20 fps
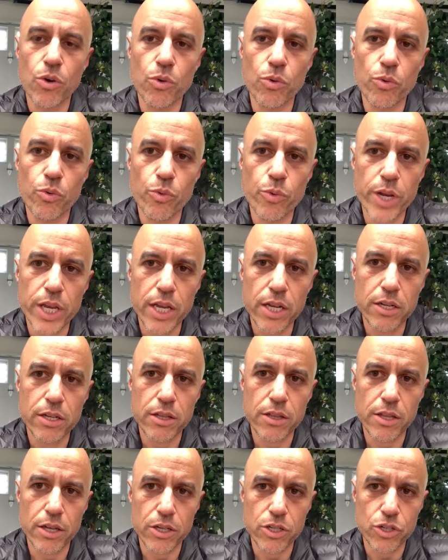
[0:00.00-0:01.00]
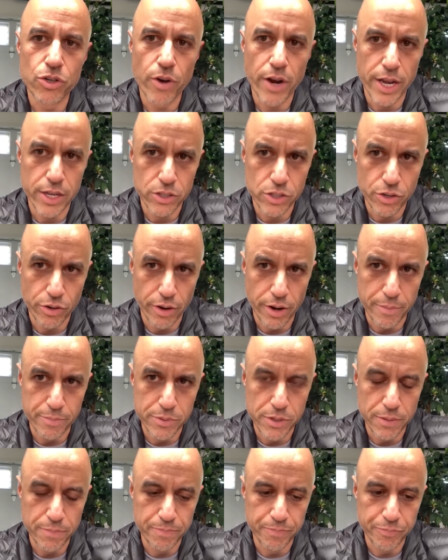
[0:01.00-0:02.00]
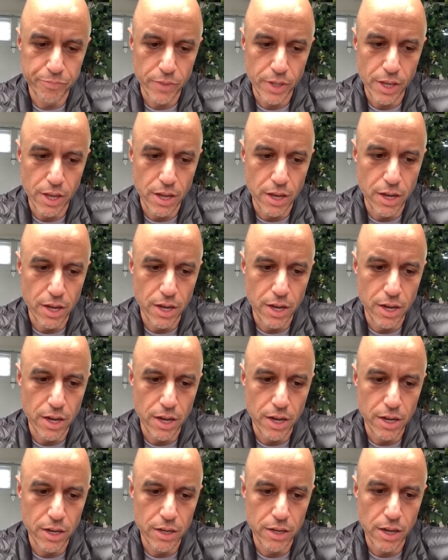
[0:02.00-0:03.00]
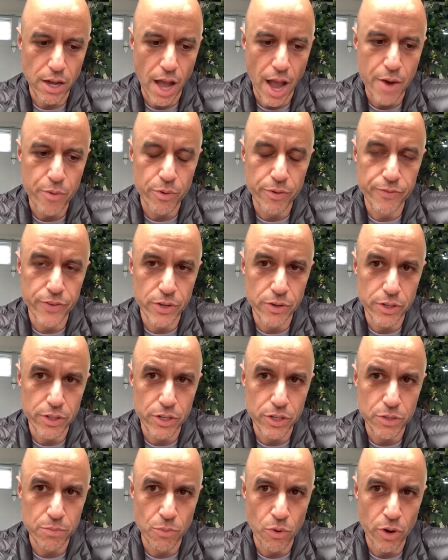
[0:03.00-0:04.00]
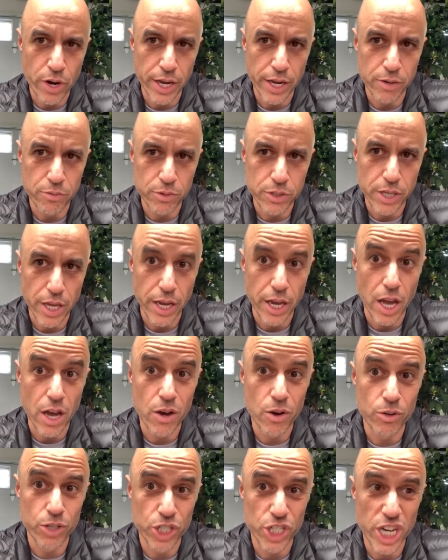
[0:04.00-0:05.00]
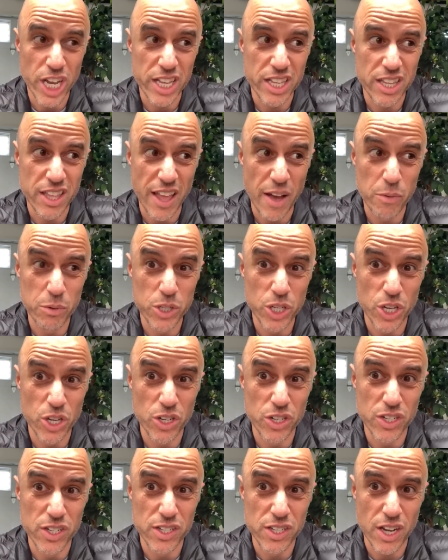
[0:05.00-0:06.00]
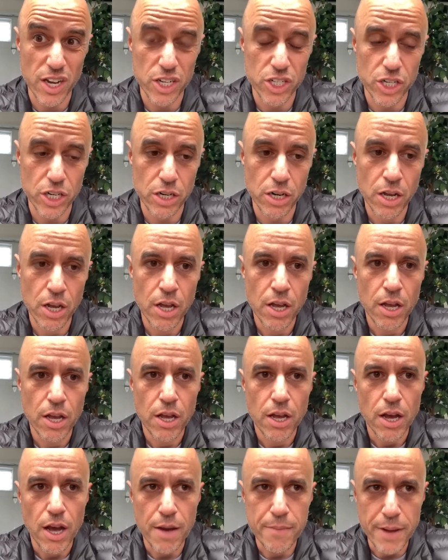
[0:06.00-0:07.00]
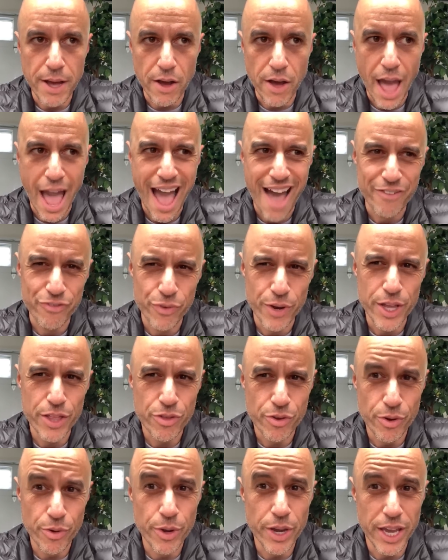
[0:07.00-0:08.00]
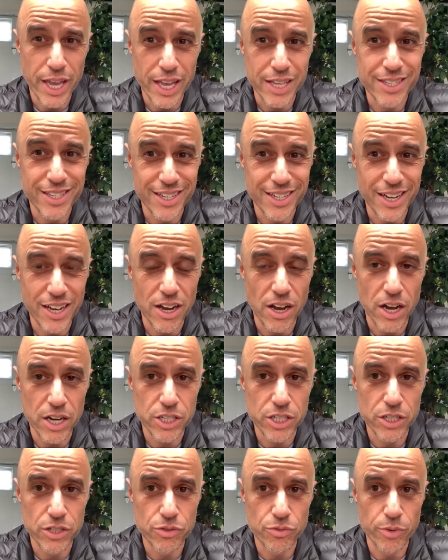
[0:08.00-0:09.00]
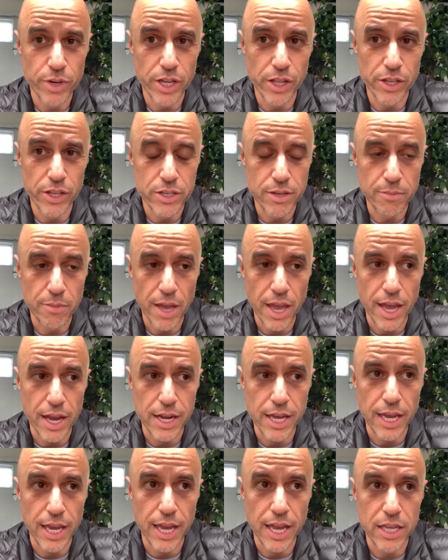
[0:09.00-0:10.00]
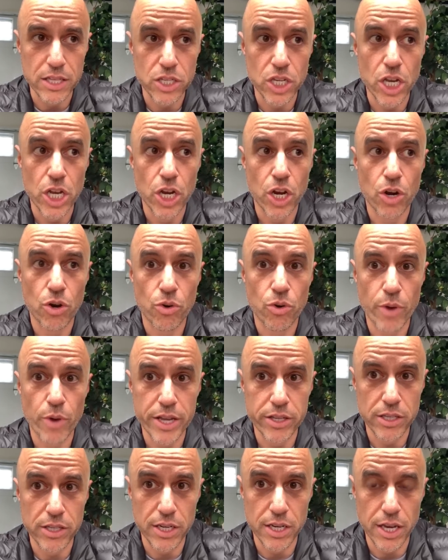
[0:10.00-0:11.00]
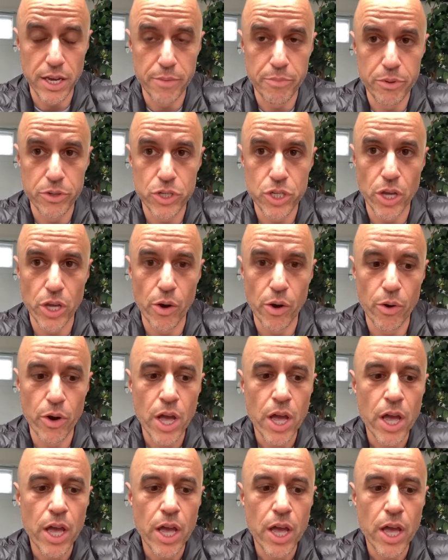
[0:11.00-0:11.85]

Read the transcript. I reviewed it this morning and was like, oh shit, that was a good discussion. About halfway through, it gets into conscious realism and it gets crazy deep. So